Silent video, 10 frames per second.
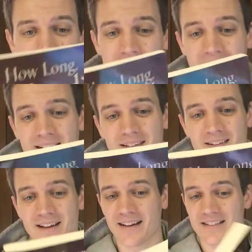And
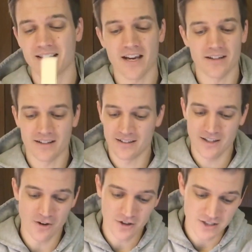like I said,
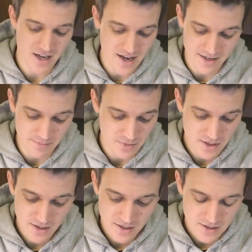in our time,
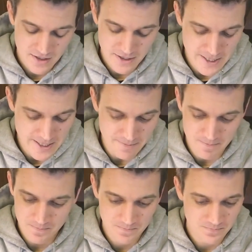
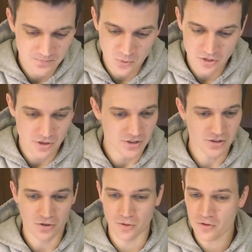with this
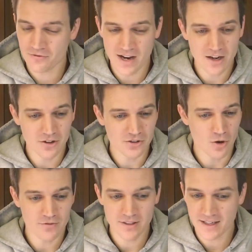coronavirus,
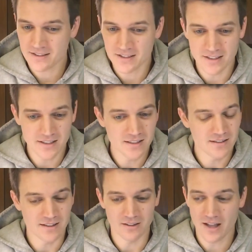COVID-19,
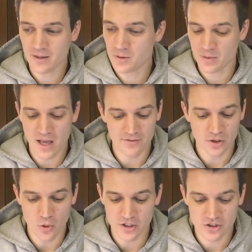and a lot of people having
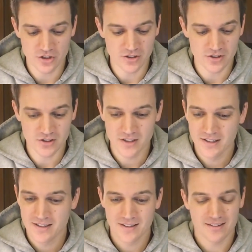questions,
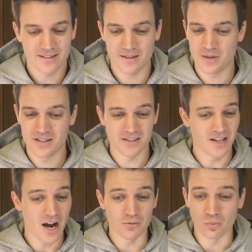is
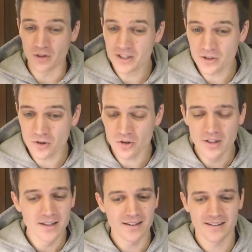God real?
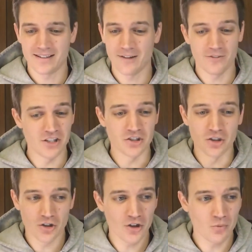If he's
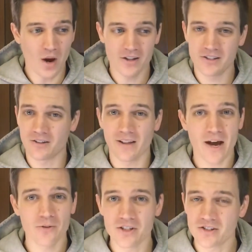good, why does he
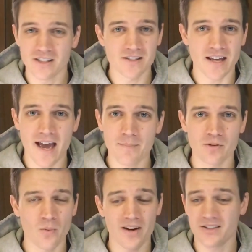allow these things to
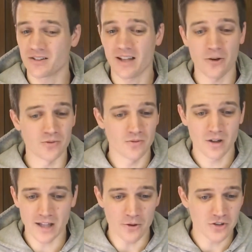happen? Why does he
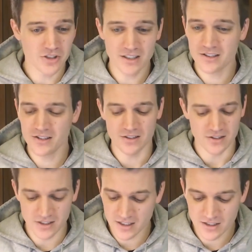allow sickness,
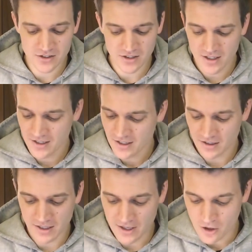disease?
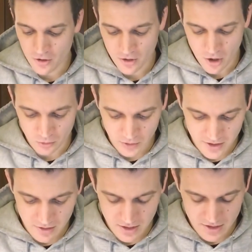Again, I'll
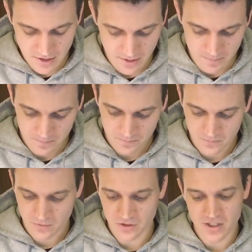read the
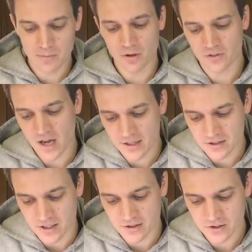table of
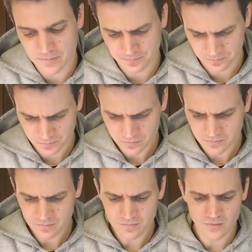contents.
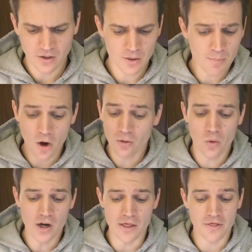Part
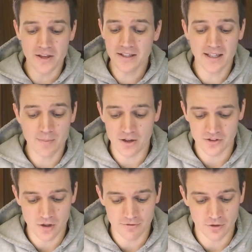1, thinking about
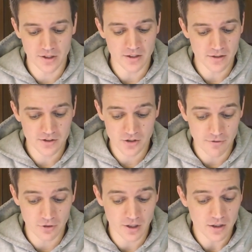suffering
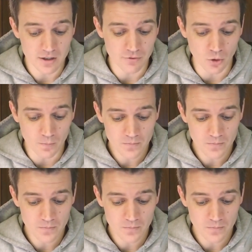and evil.